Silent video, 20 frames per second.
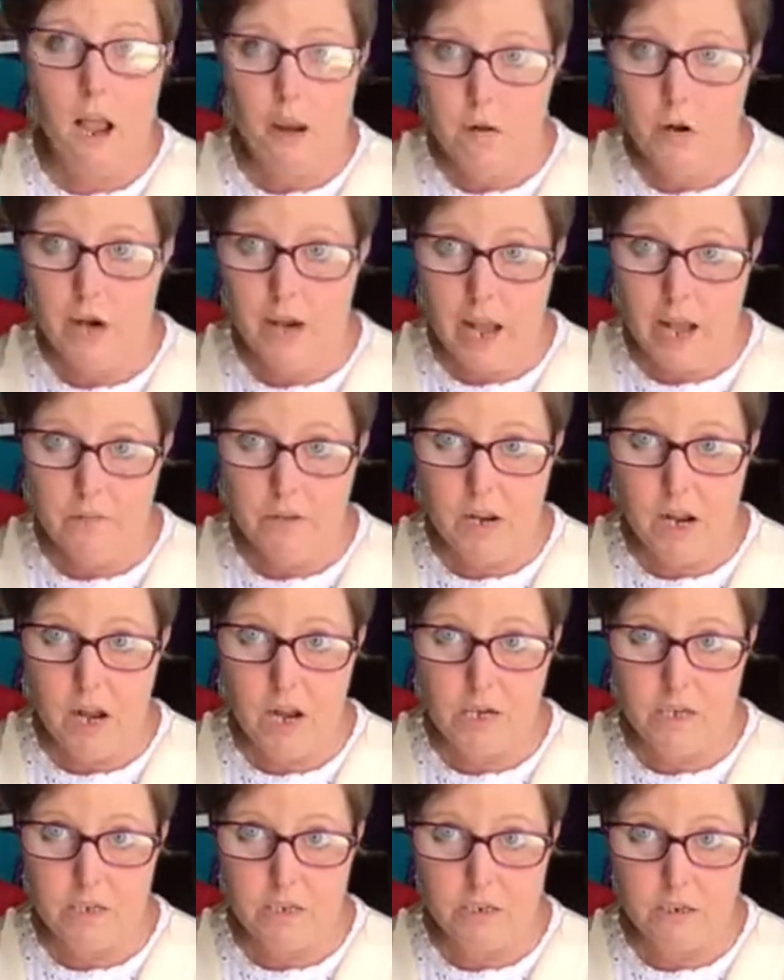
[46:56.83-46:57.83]
I'm going to have a
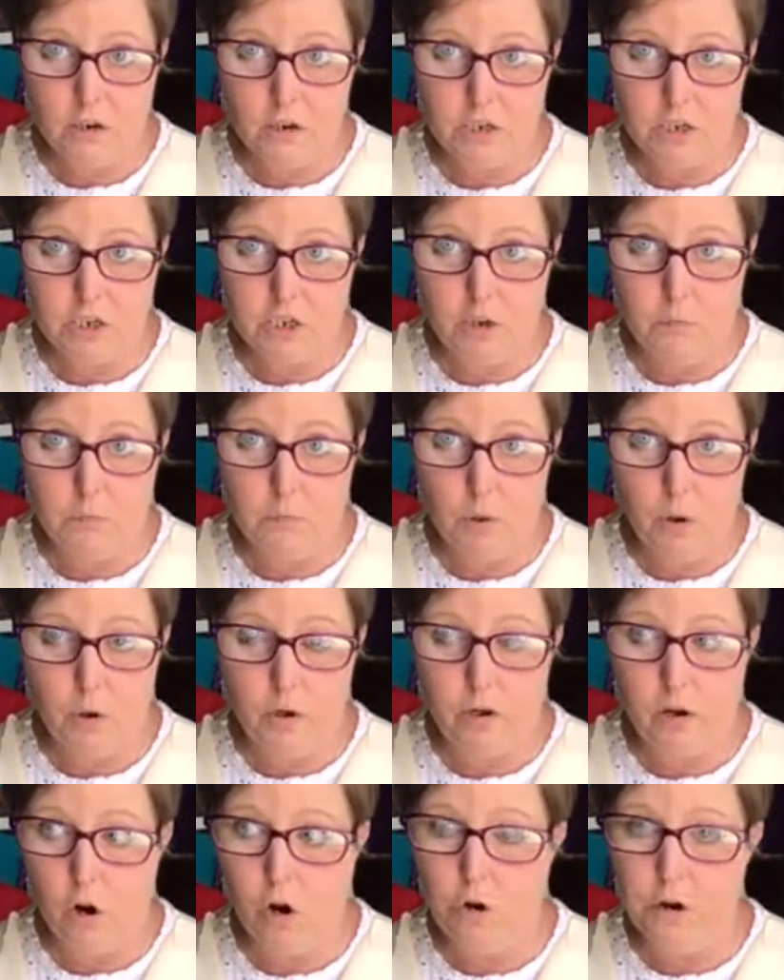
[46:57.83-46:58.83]
cardigan on at some
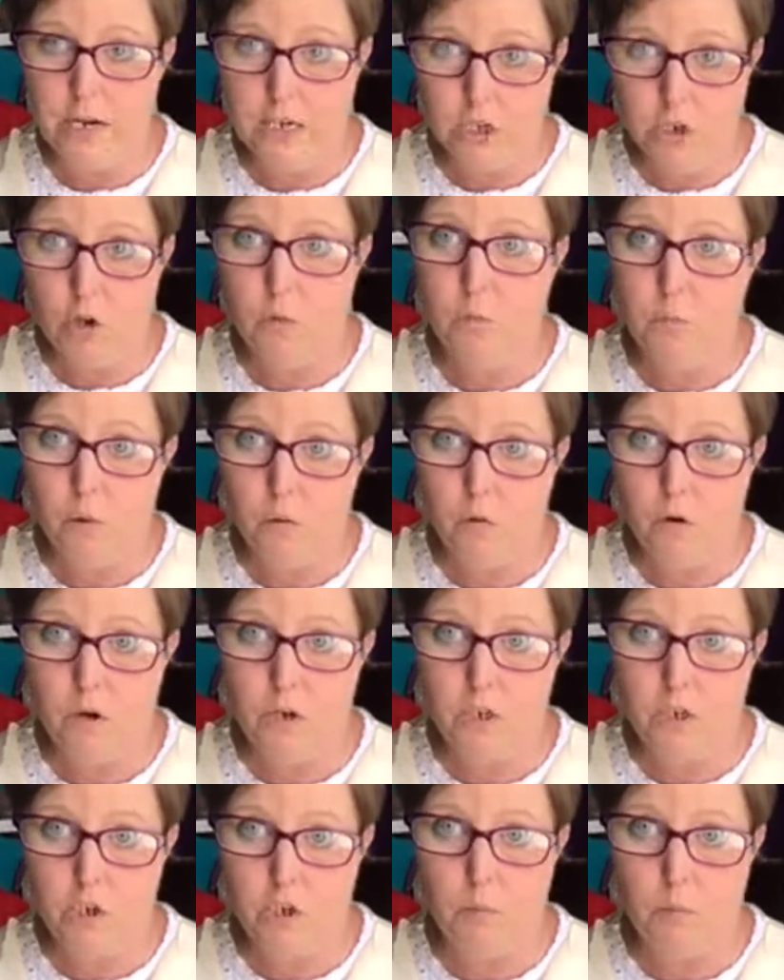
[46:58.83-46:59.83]
point or a jumper
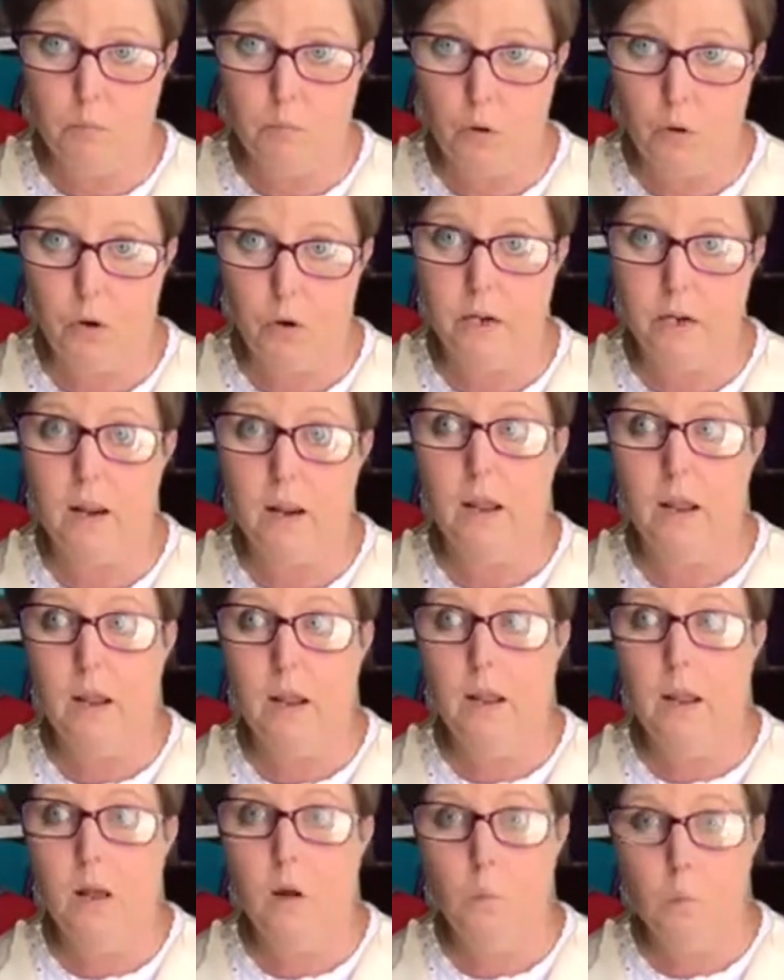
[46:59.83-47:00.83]
on at some point
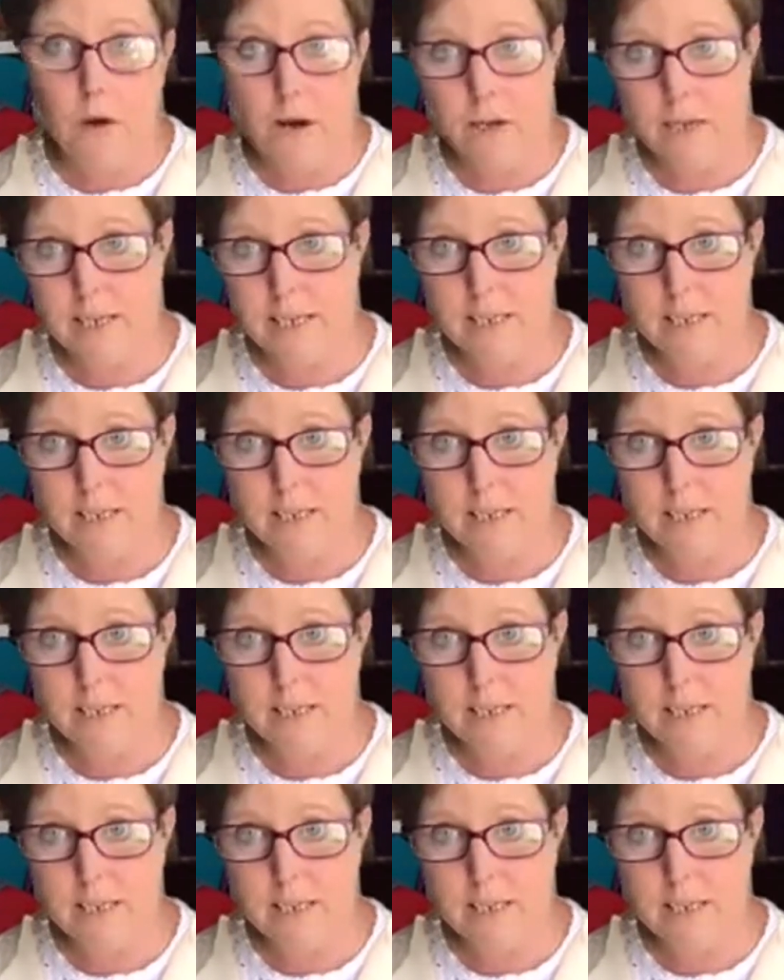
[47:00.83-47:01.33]
when I take